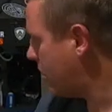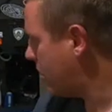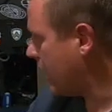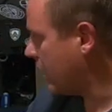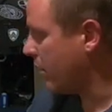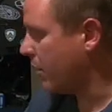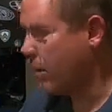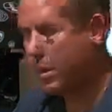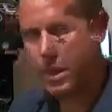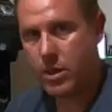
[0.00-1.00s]
Again, the
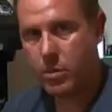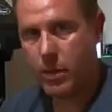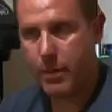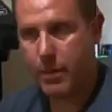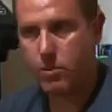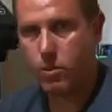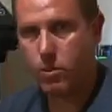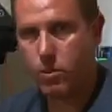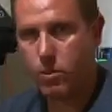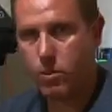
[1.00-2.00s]
ones that do my paint
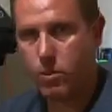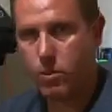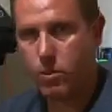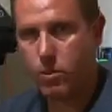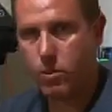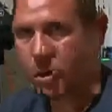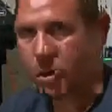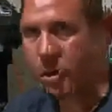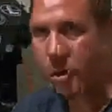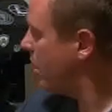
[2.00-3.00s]

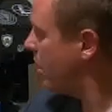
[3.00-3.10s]
workshop,